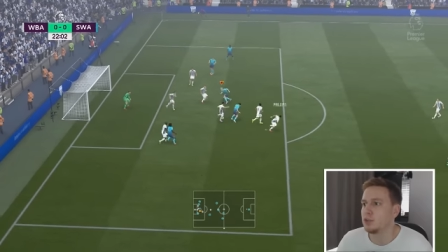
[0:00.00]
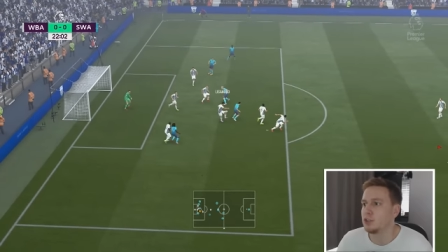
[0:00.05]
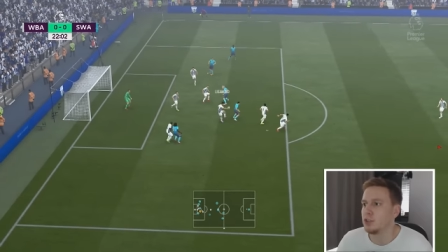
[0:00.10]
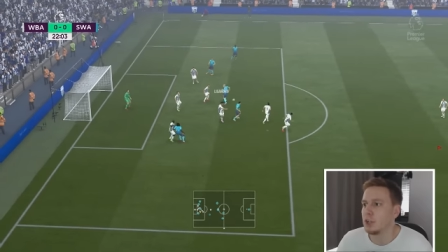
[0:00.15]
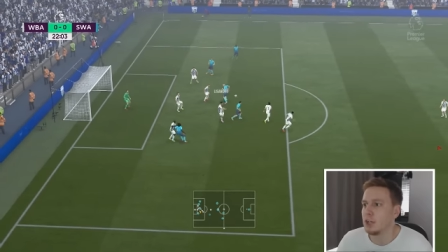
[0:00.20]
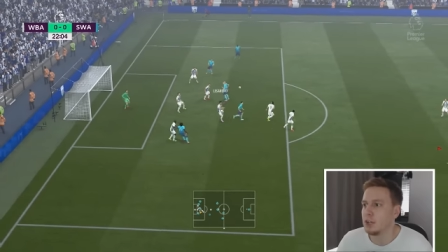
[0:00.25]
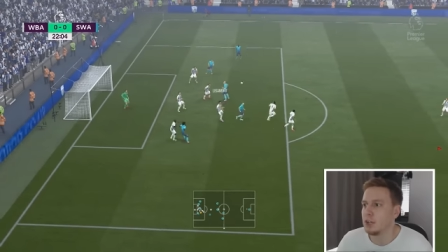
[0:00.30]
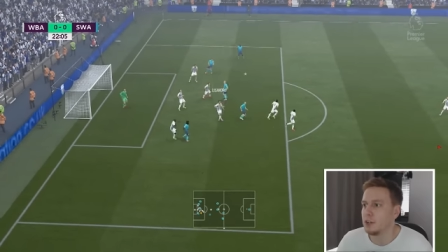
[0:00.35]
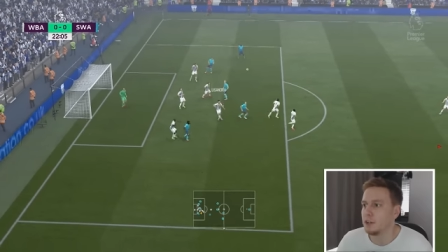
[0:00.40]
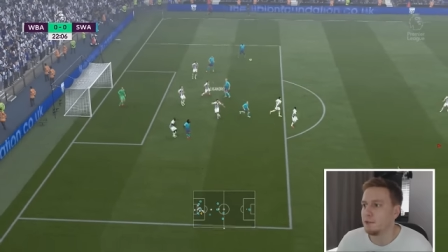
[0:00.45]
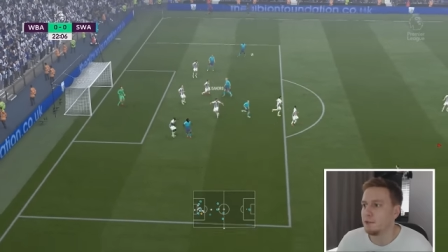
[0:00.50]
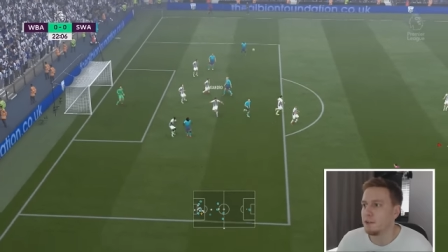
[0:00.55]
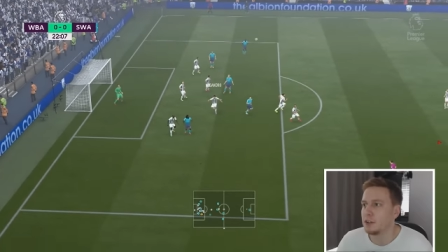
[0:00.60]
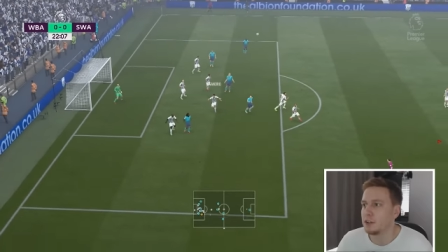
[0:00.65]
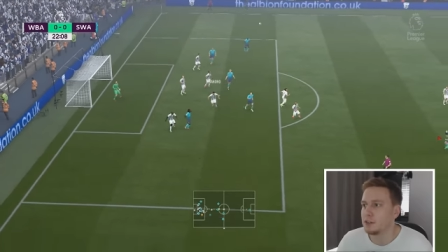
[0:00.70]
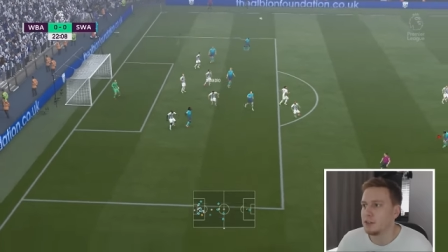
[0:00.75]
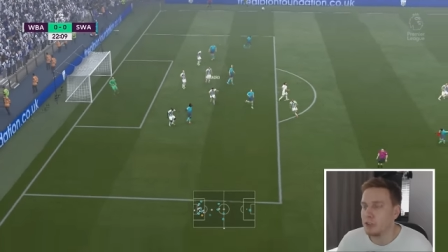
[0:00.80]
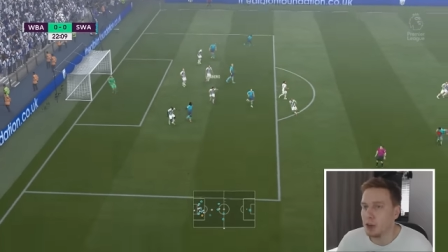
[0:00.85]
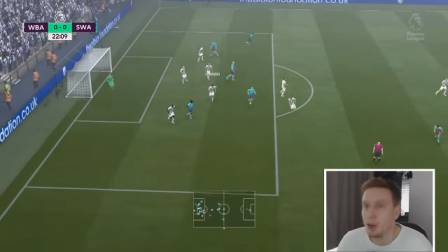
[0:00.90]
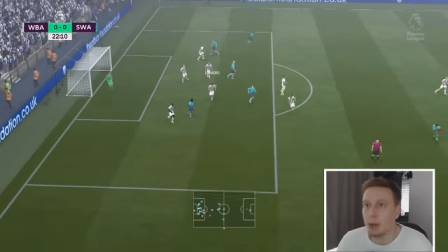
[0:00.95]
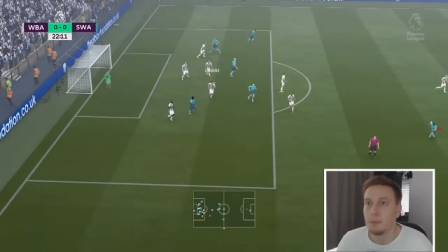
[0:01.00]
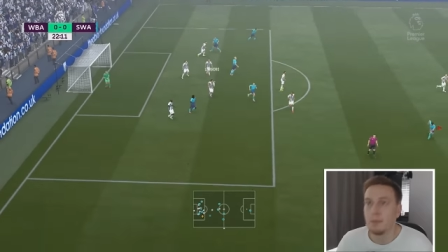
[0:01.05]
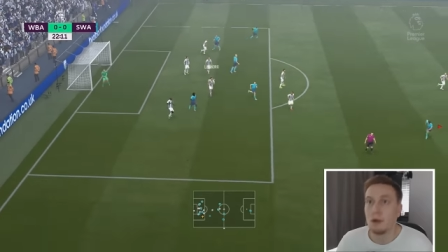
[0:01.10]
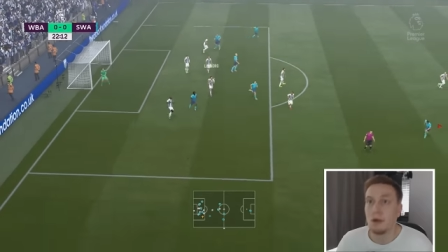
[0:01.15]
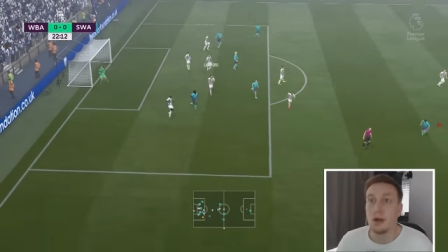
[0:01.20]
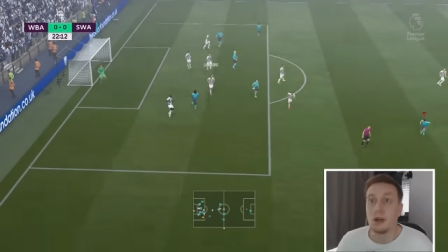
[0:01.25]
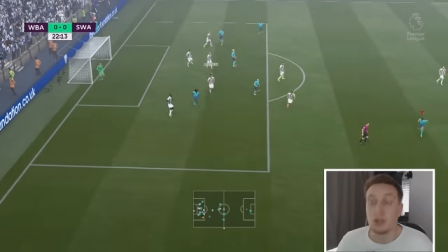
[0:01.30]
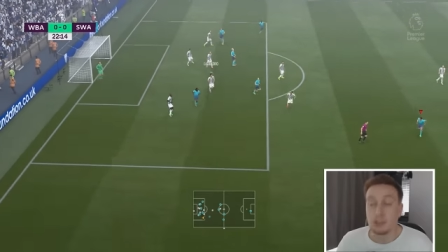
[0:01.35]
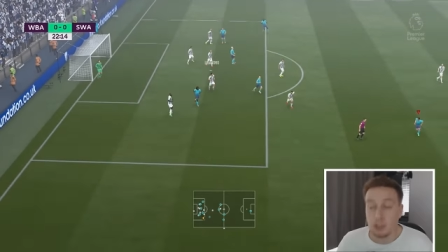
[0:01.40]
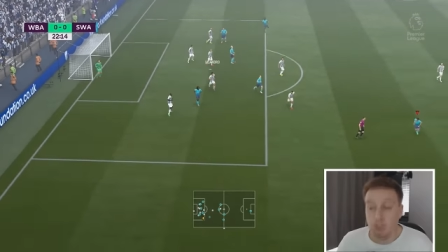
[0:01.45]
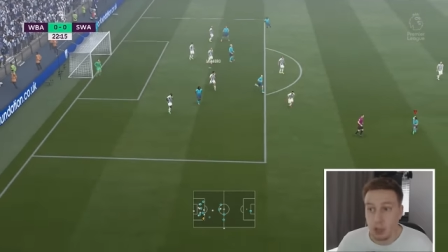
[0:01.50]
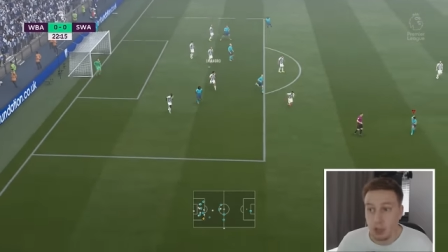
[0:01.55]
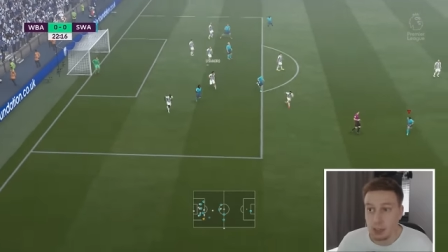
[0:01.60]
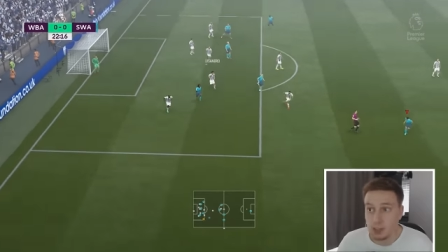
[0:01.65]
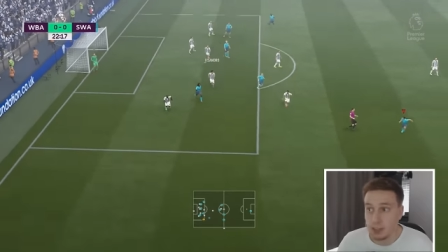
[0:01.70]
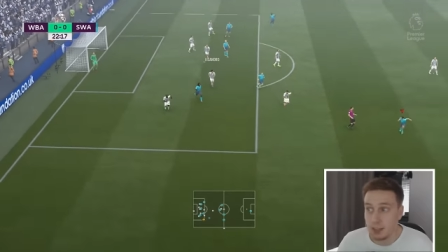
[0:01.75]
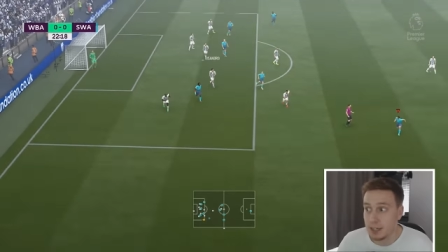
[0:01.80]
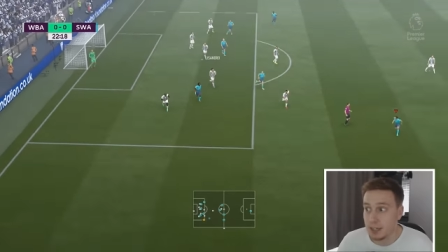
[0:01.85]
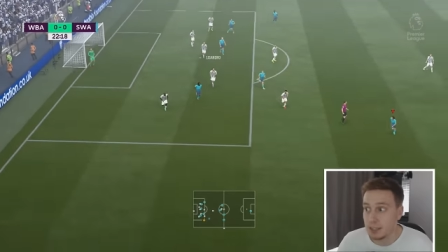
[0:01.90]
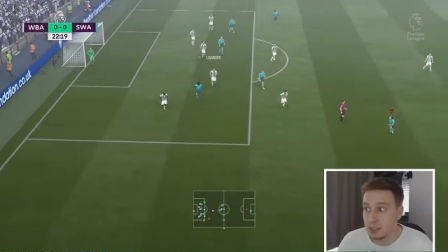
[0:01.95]
Should have hit it first time. Tried
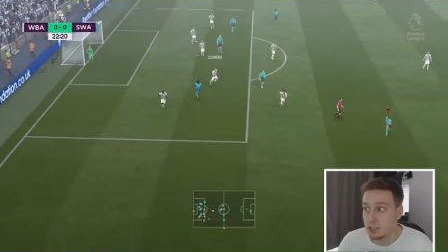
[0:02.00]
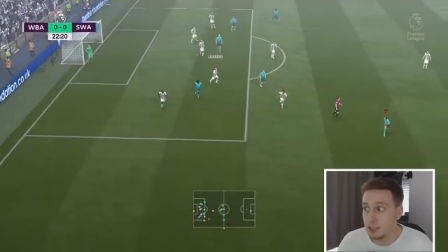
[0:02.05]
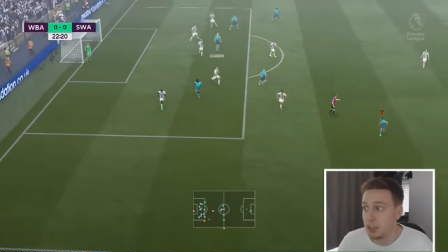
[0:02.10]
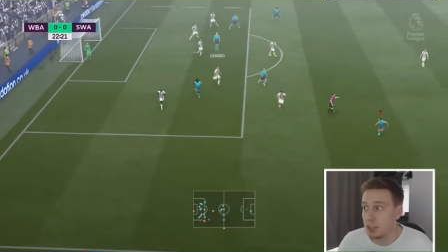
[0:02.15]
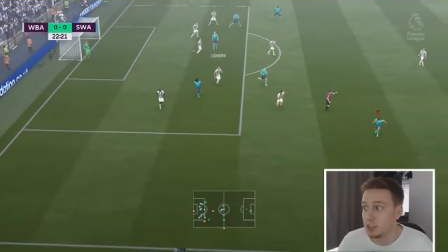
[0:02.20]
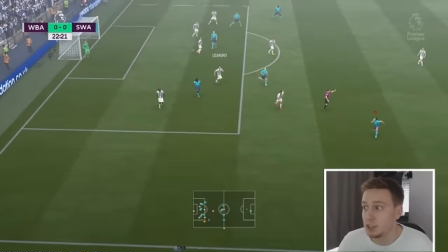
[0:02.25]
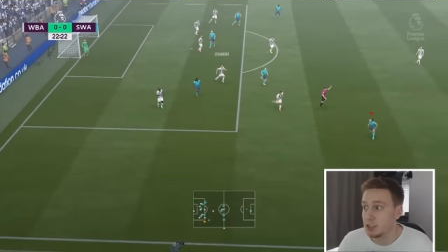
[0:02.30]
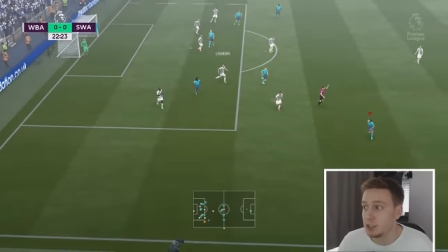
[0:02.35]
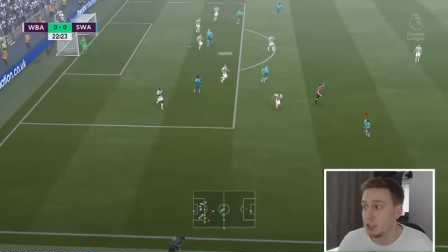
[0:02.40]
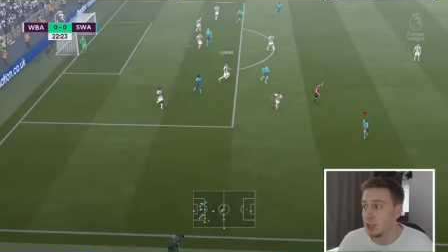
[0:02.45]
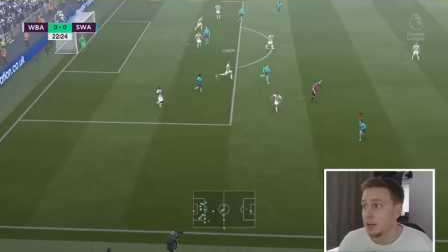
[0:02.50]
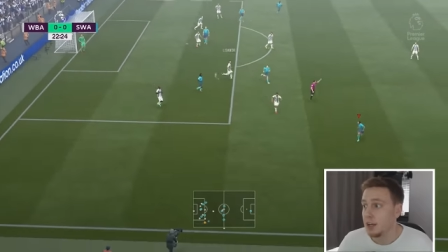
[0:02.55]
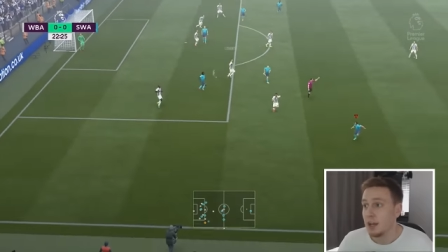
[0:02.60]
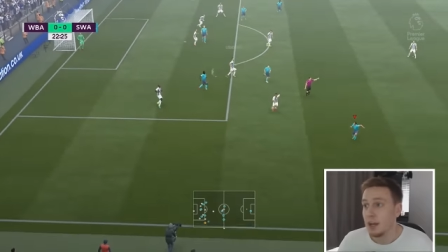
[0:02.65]
to take a touch.